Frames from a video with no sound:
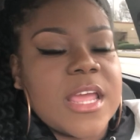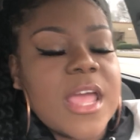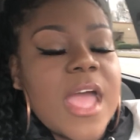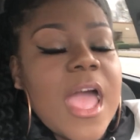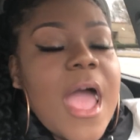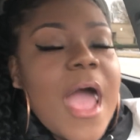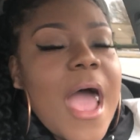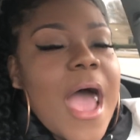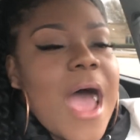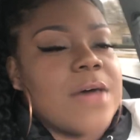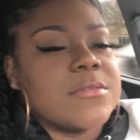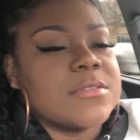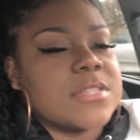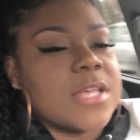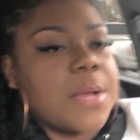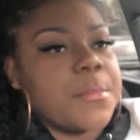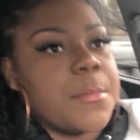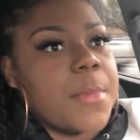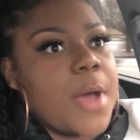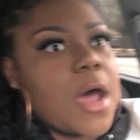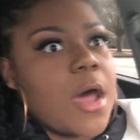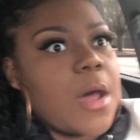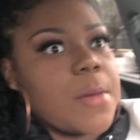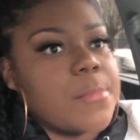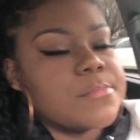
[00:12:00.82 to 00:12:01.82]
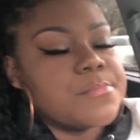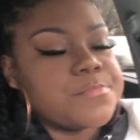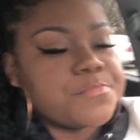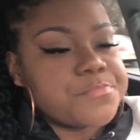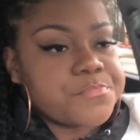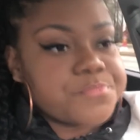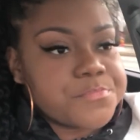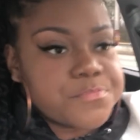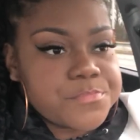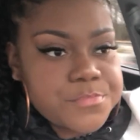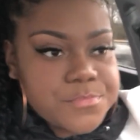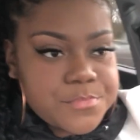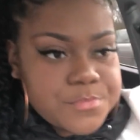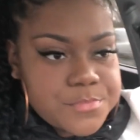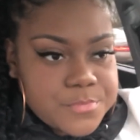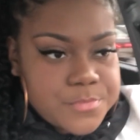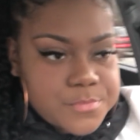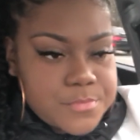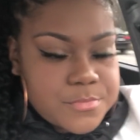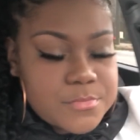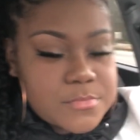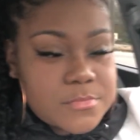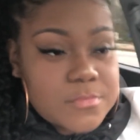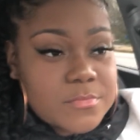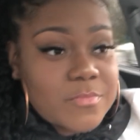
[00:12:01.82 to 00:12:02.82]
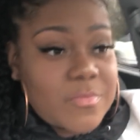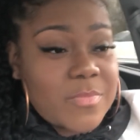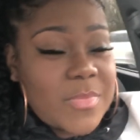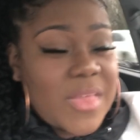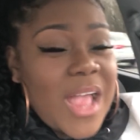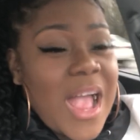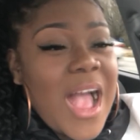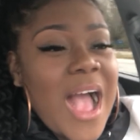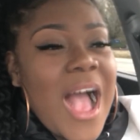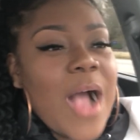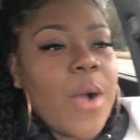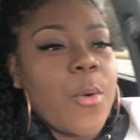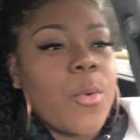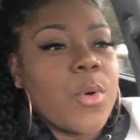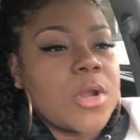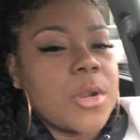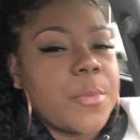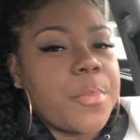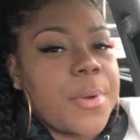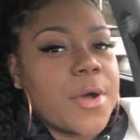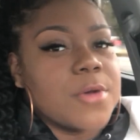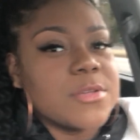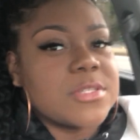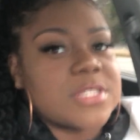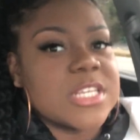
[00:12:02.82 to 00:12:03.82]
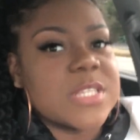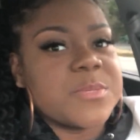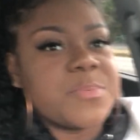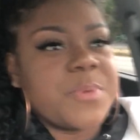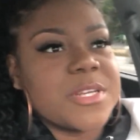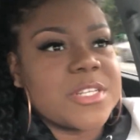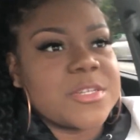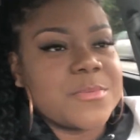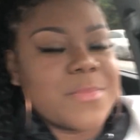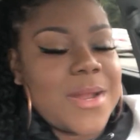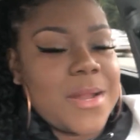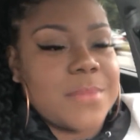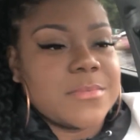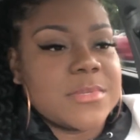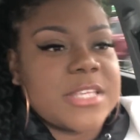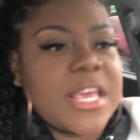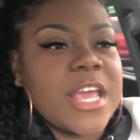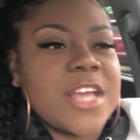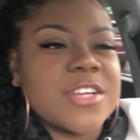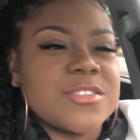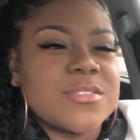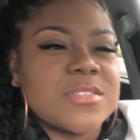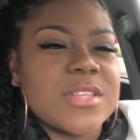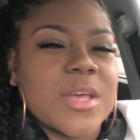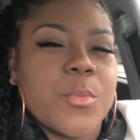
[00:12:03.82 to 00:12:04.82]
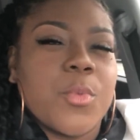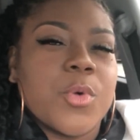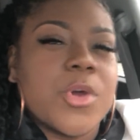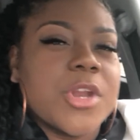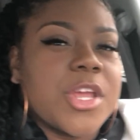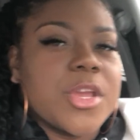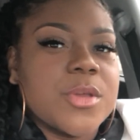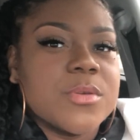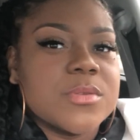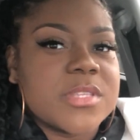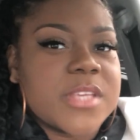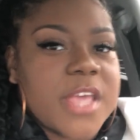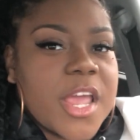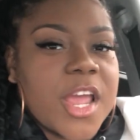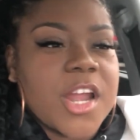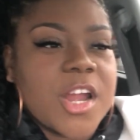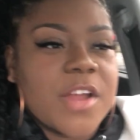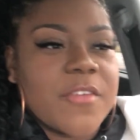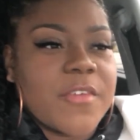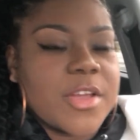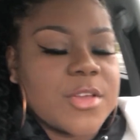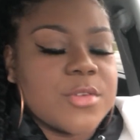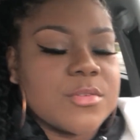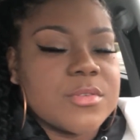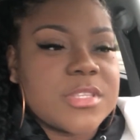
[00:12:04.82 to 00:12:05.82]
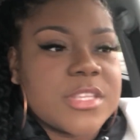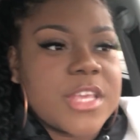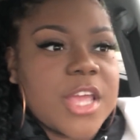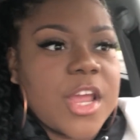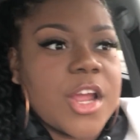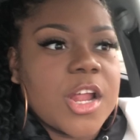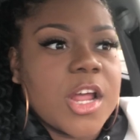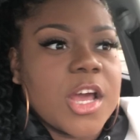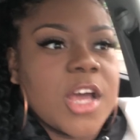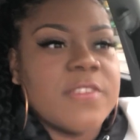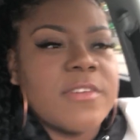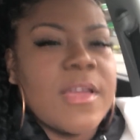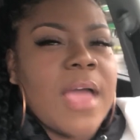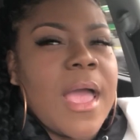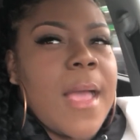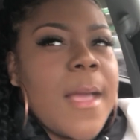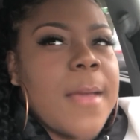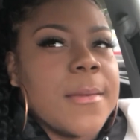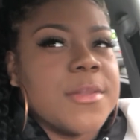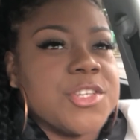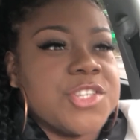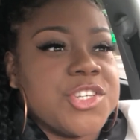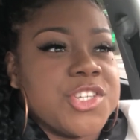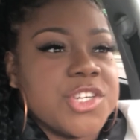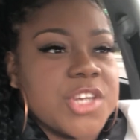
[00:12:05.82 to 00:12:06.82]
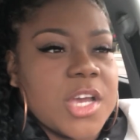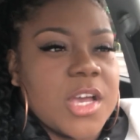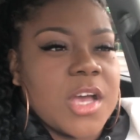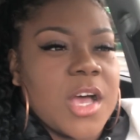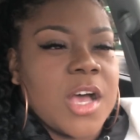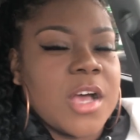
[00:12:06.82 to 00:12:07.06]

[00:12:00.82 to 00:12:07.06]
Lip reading: it, I was like, Mom, I want to post this picture, but I'm scared. She was like, what are you scared of? Are you scared of what